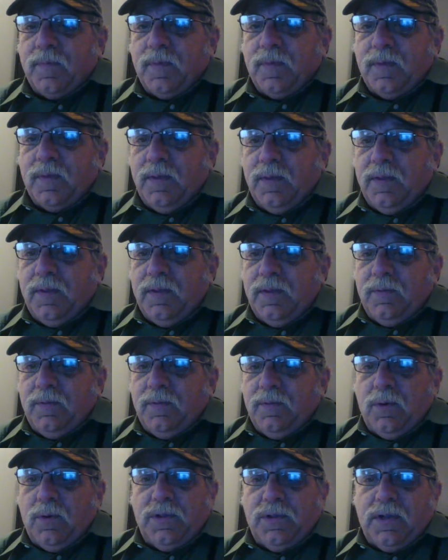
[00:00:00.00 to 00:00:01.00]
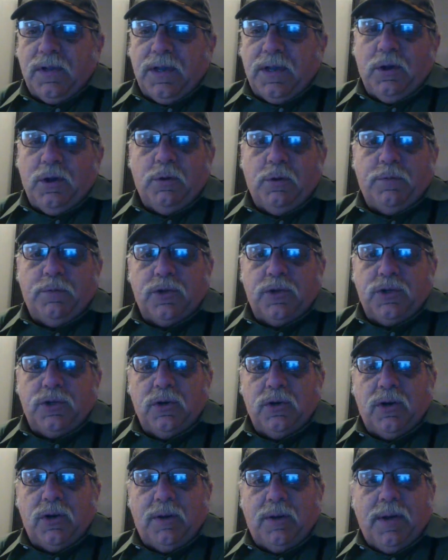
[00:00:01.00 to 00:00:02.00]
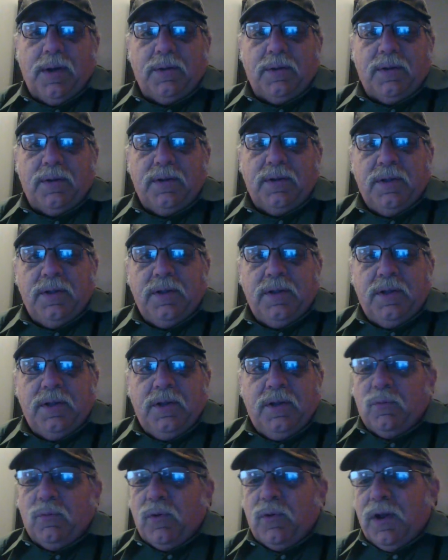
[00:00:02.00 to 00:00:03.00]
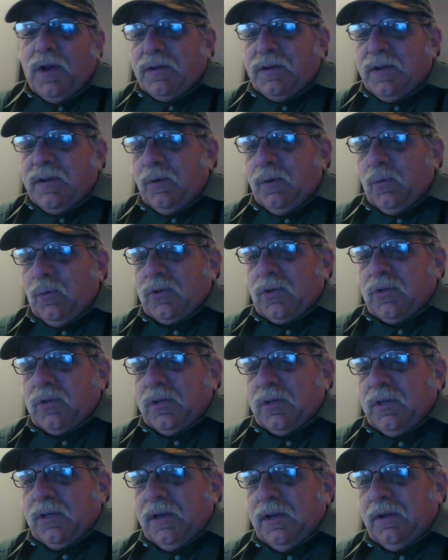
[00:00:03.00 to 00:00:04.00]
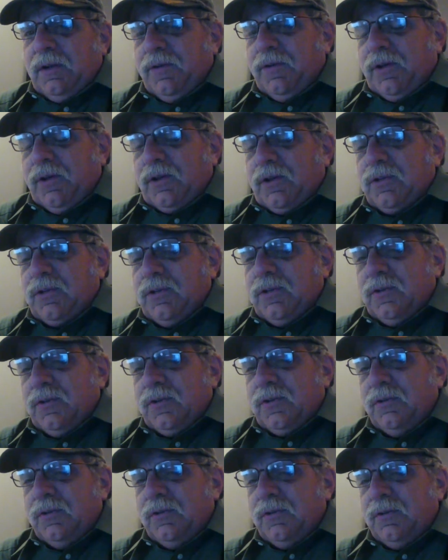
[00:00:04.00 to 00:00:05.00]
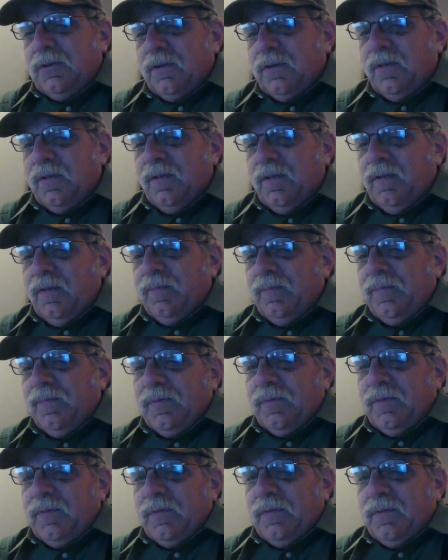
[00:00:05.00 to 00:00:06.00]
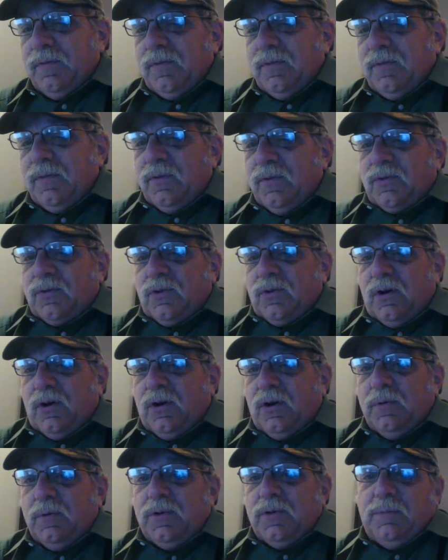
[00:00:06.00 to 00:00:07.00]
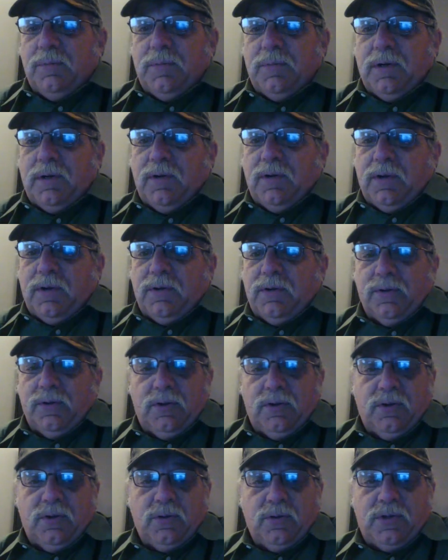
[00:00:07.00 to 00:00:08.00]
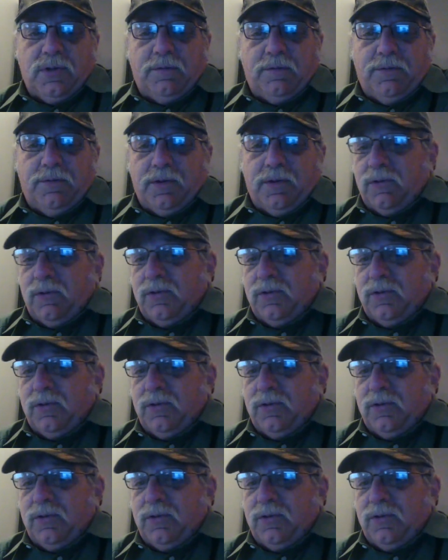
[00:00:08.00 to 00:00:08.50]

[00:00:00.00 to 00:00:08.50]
One thing I know for sure, I'm on the right networks to get it fixed because there's always somebody around here that knows how to fix this stuff.